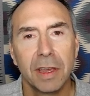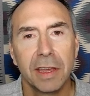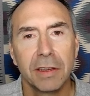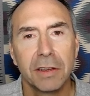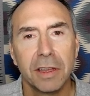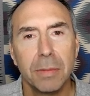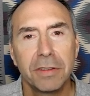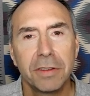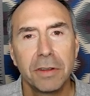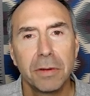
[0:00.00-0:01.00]
a
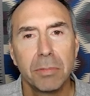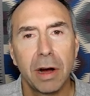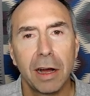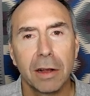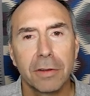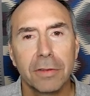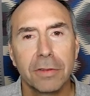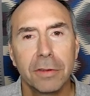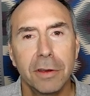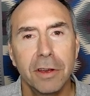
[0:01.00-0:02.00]
limited
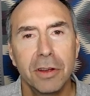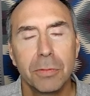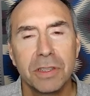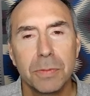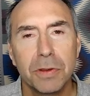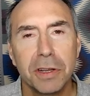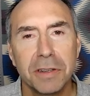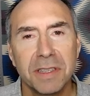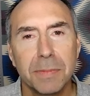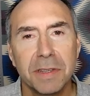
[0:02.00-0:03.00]
box, which
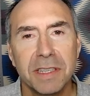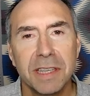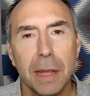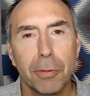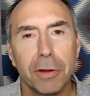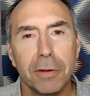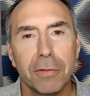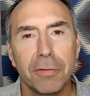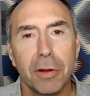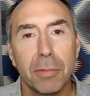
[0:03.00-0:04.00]
appears to be separate
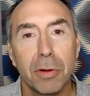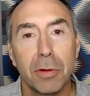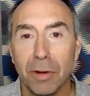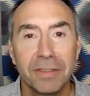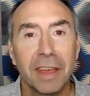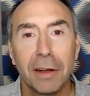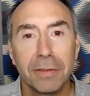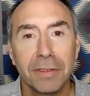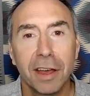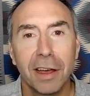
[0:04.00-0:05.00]
from what's
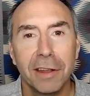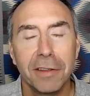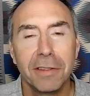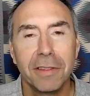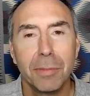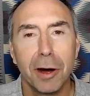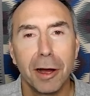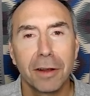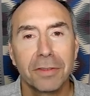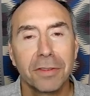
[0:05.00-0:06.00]
outside the
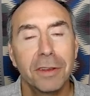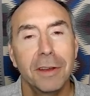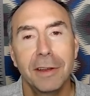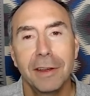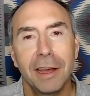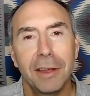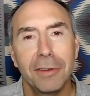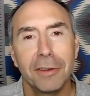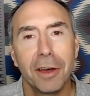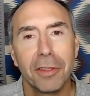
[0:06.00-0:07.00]
box
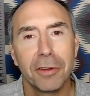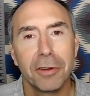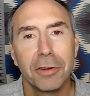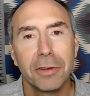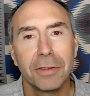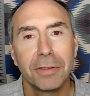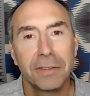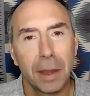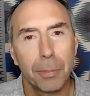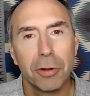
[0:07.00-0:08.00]
and other
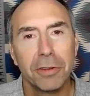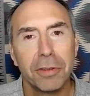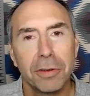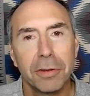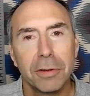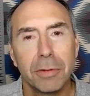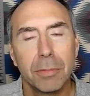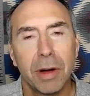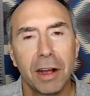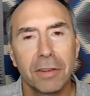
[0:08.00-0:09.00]
separate
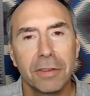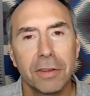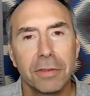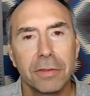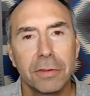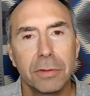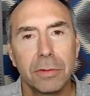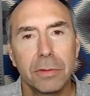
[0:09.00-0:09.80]
boxes